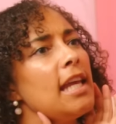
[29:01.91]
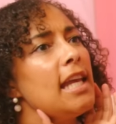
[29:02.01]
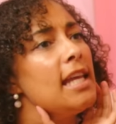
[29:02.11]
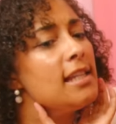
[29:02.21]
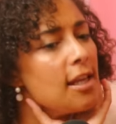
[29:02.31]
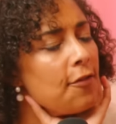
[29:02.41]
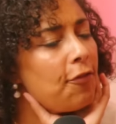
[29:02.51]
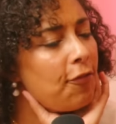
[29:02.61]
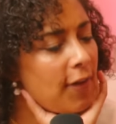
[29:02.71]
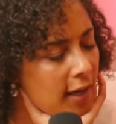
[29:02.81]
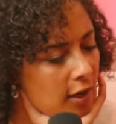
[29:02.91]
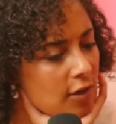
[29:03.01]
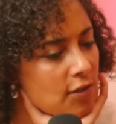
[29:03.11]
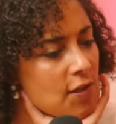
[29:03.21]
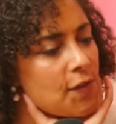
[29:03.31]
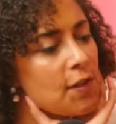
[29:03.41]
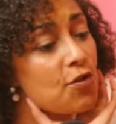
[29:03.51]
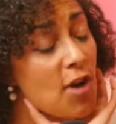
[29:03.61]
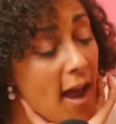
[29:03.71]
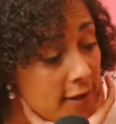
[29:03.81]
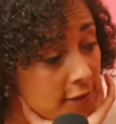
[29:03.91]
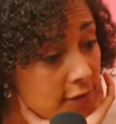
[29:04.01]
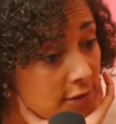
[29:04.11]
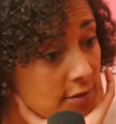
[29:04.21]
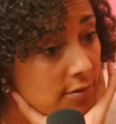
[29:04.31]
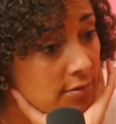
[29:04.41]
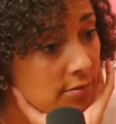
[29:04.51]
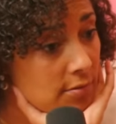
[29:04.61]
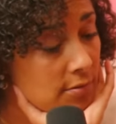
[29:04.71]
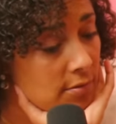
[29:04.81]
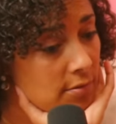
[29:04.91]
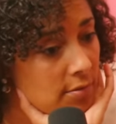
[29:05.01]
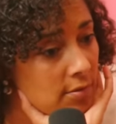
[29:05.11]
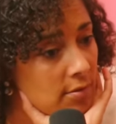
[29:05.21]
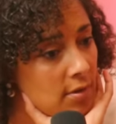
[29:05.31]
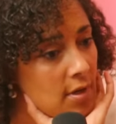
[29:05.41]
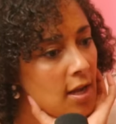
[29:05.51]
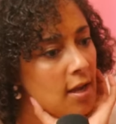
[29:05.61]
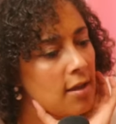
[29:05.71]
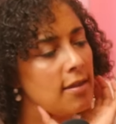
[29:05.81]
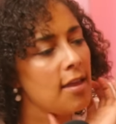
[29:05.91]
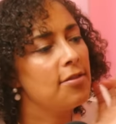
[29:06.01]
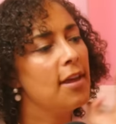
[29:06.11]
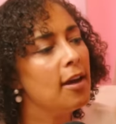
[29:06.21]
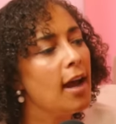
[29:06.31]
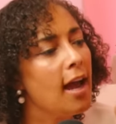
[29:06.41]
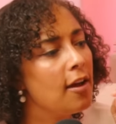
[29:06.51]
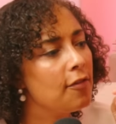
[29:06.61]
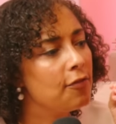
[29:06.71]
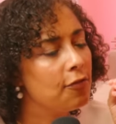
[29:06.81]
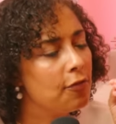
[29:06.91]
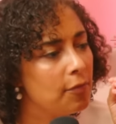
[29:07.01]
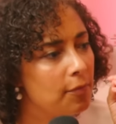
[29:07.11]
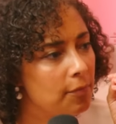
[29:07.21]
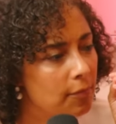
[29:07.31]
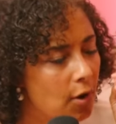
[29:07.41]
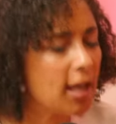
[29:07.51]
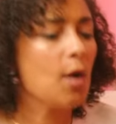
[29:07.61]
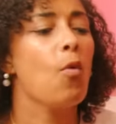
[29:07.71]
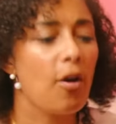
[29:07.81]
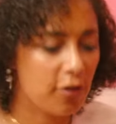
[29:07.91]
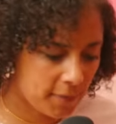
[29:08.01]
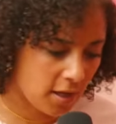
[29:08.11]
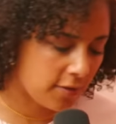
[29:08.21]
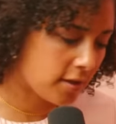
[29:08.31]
Is it fair to suggest that there have... Okay, walk with me on